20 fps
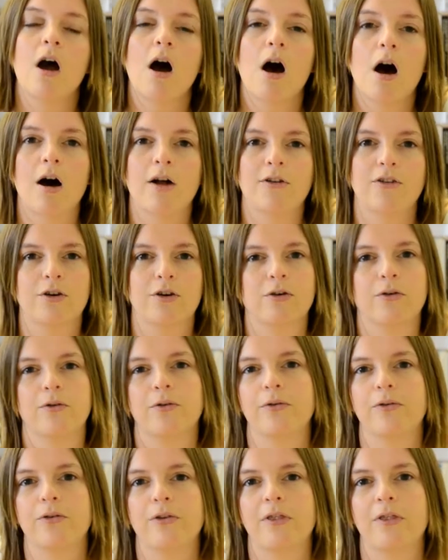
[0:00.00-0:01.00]

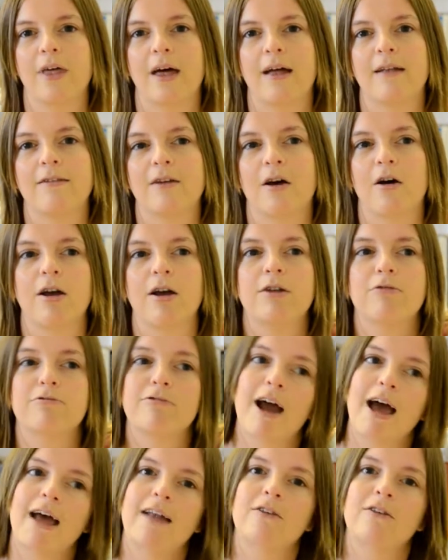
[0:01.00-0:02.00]
articles that I'd
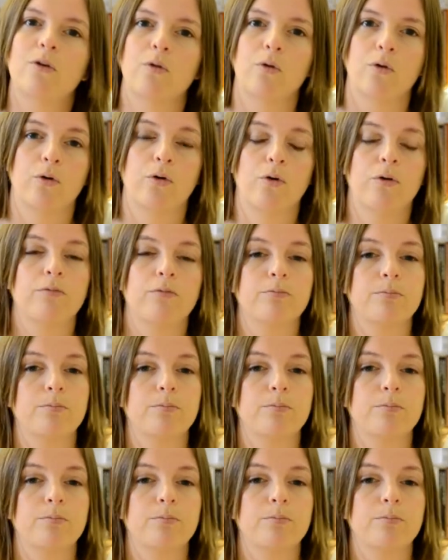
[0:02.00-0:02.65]
read or